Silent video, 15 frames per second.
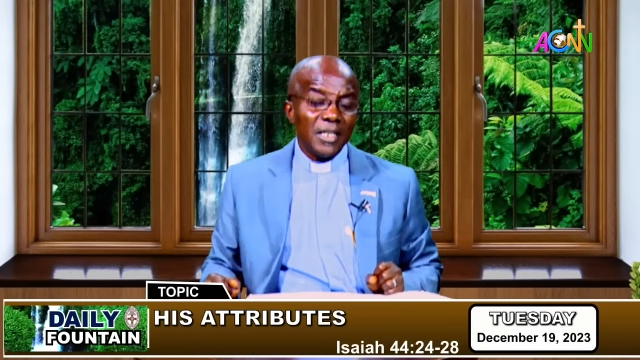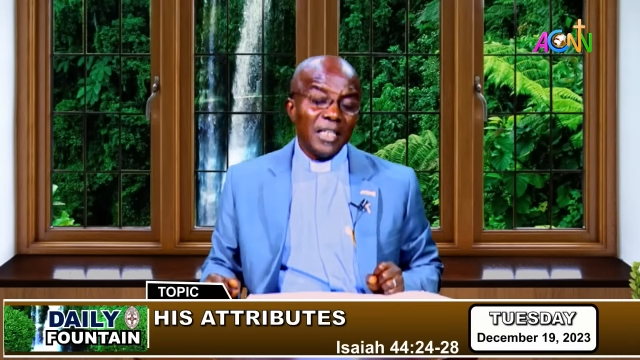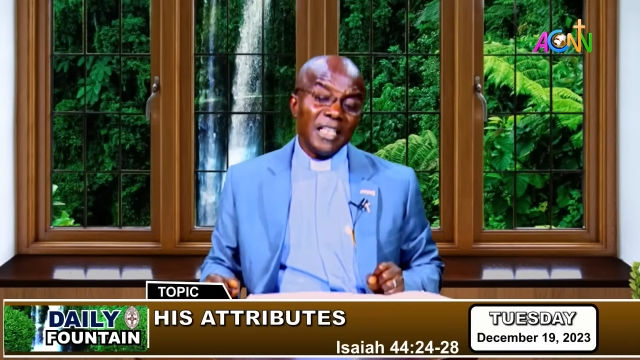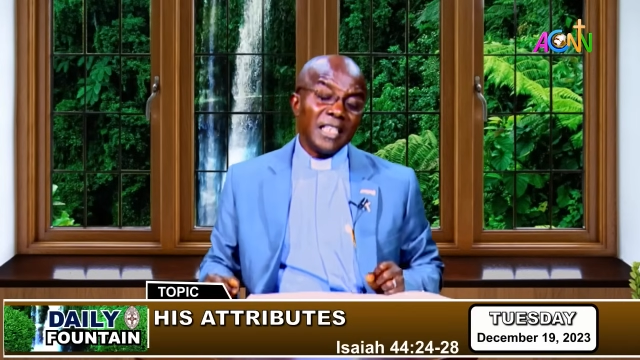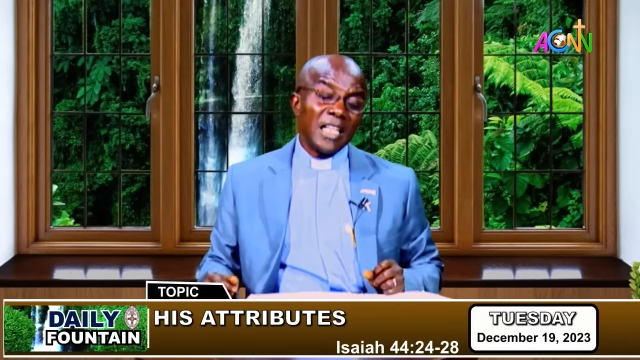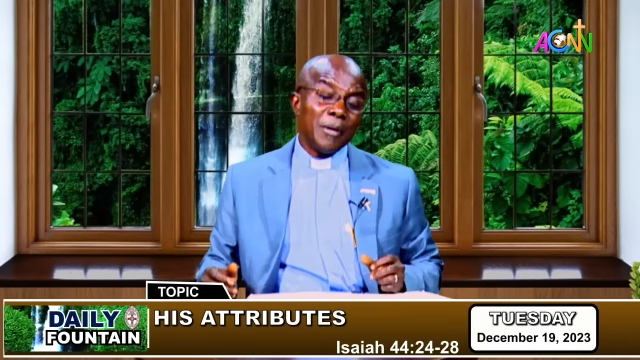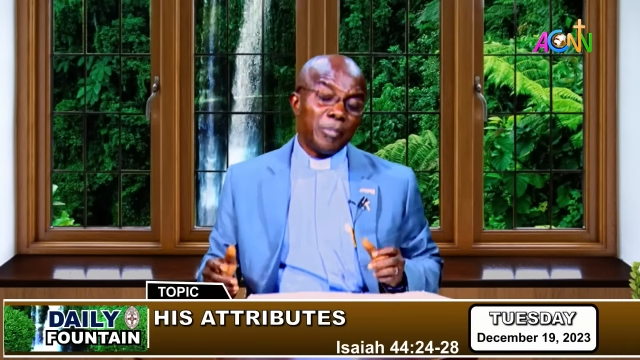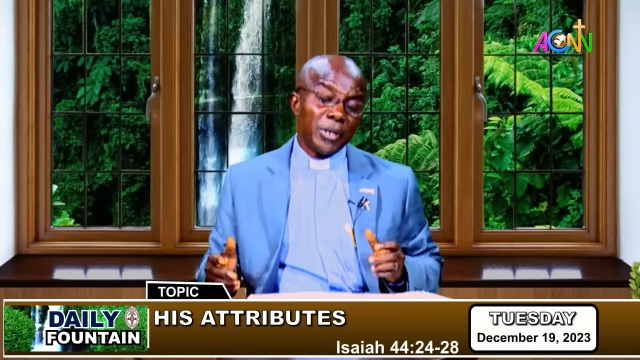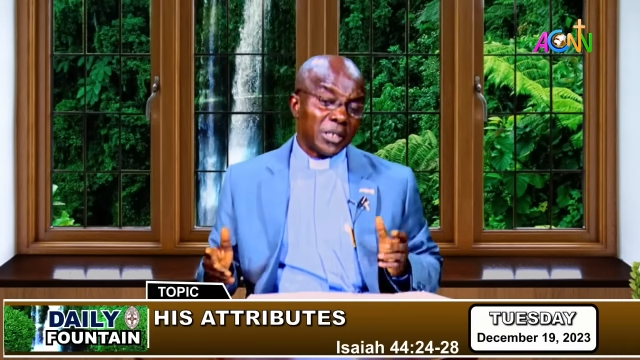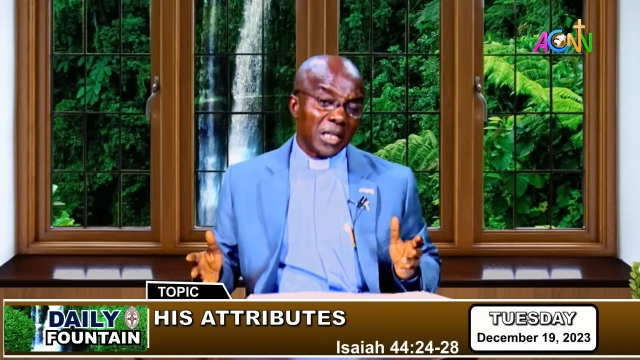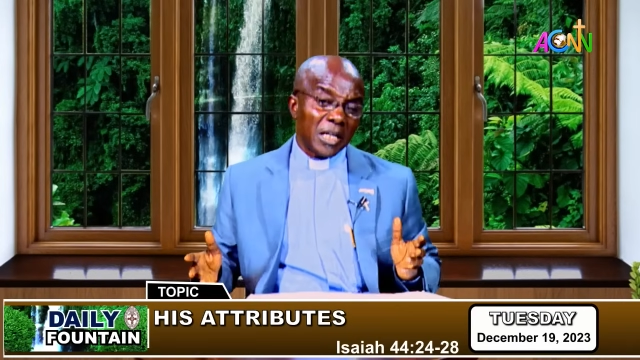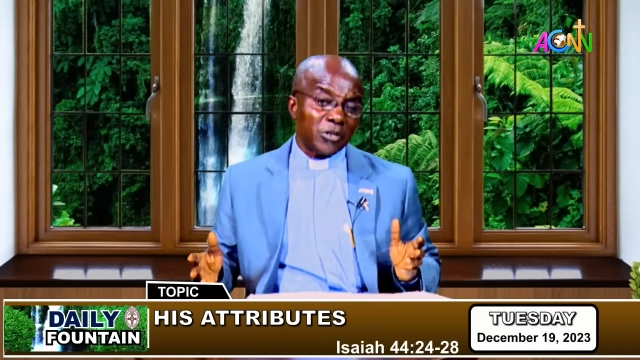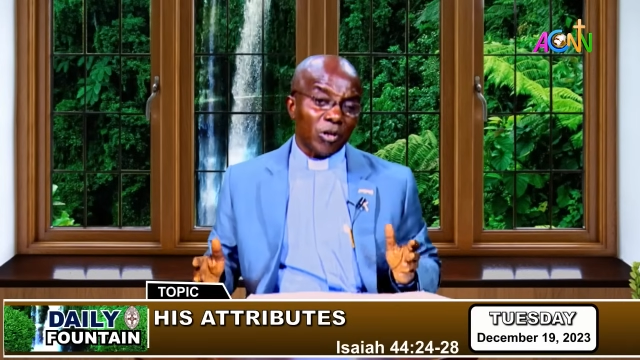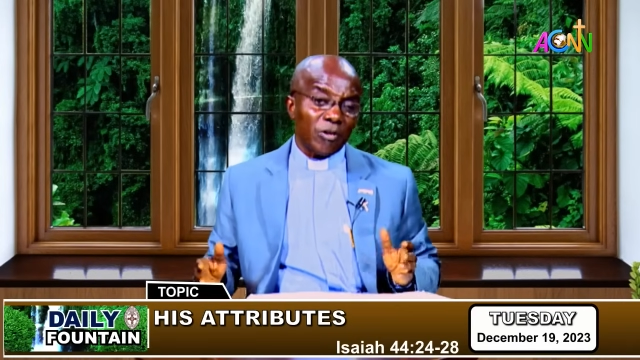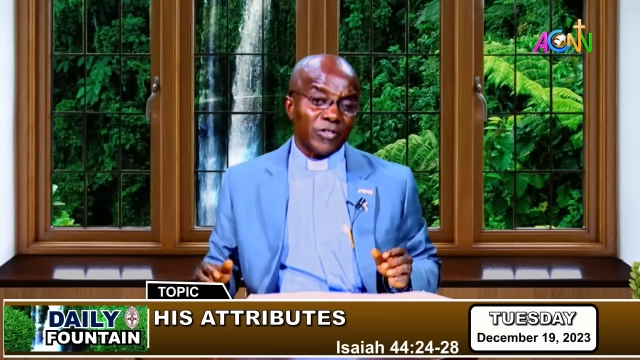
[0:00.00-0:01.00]
in the
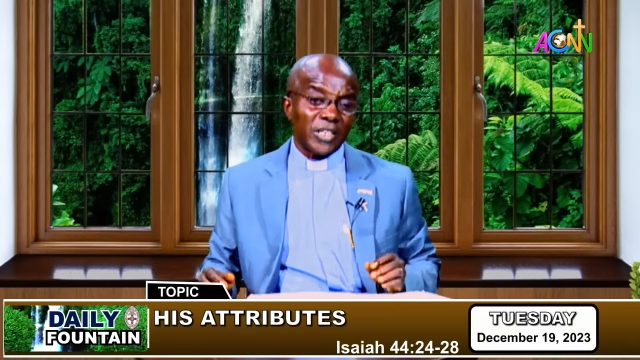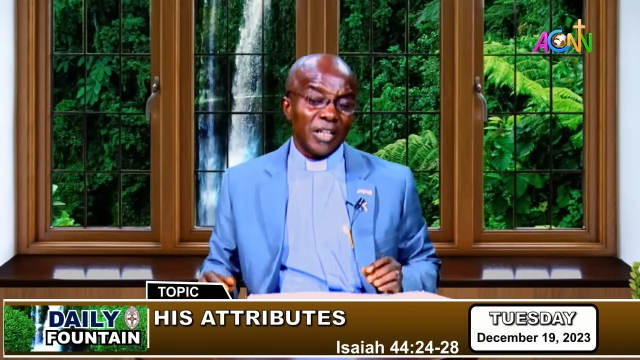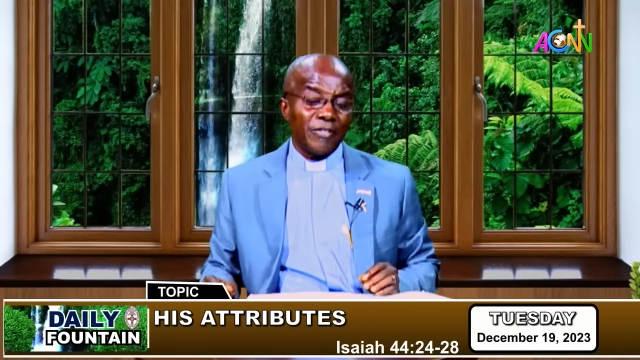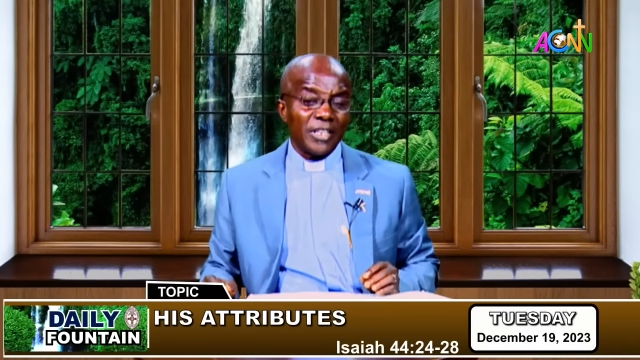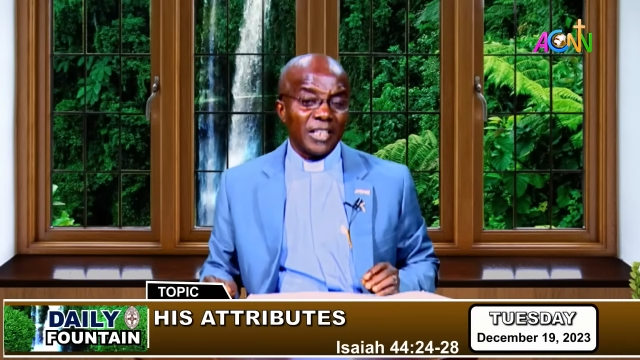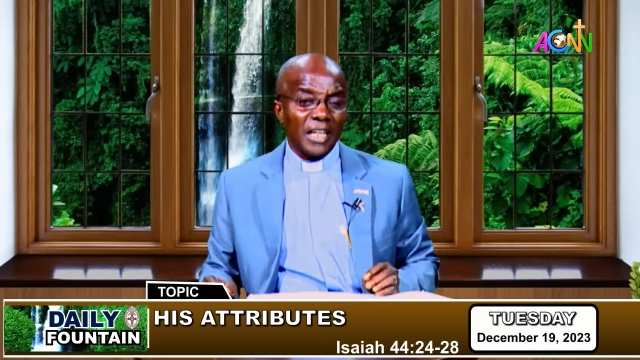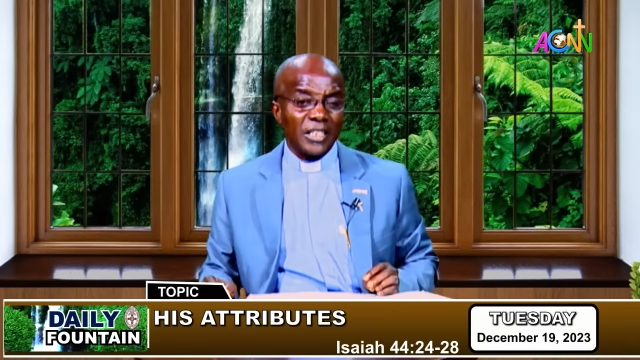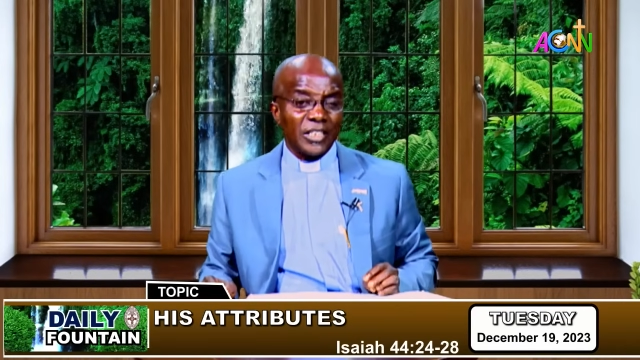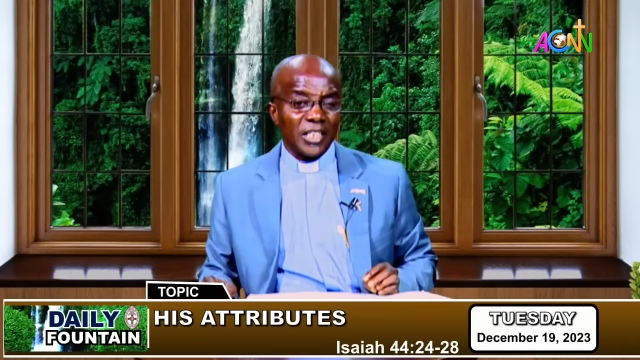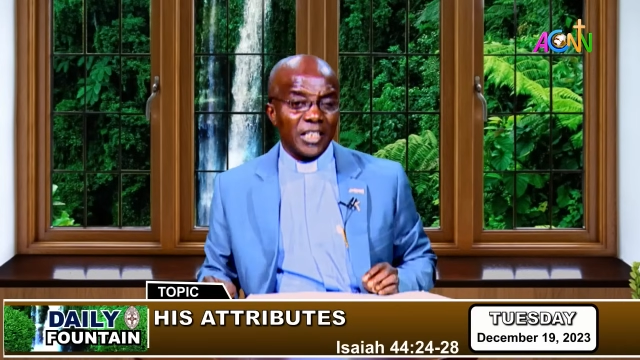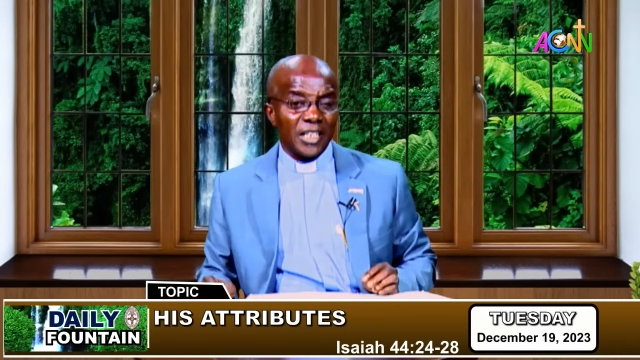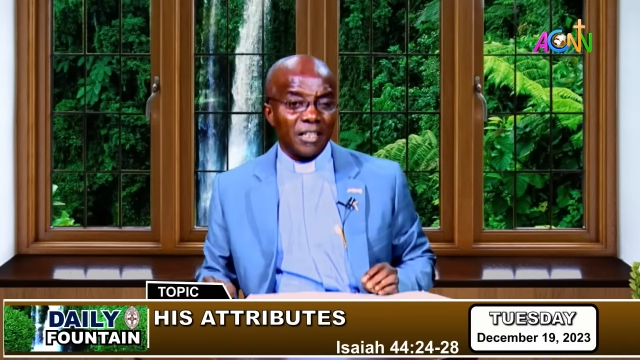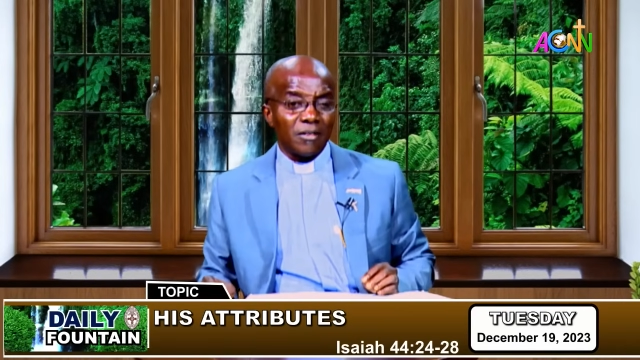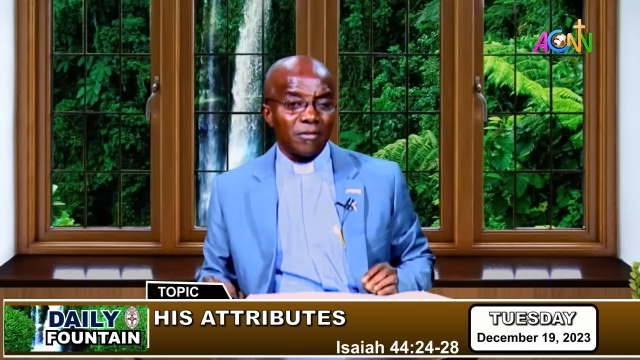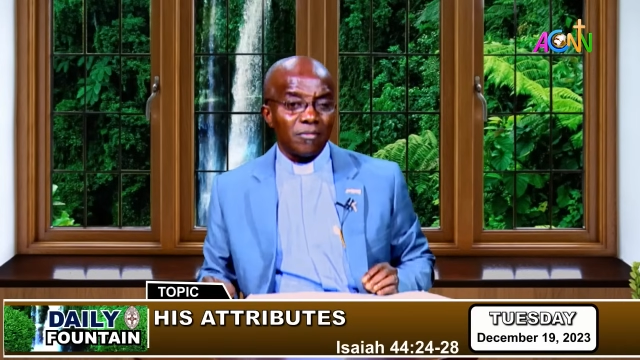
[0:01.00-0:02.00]
business of serving
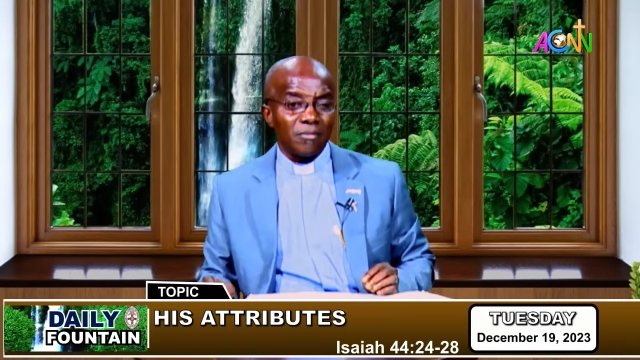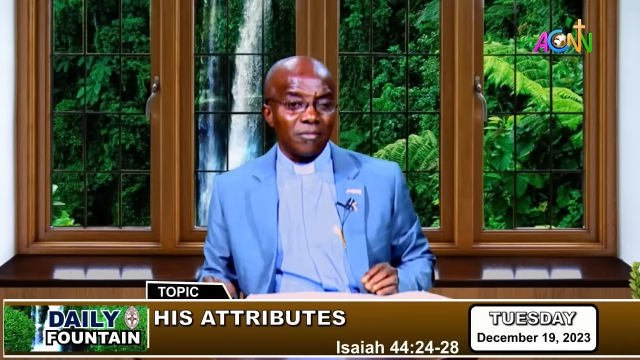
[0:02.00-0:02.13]
Nigeria.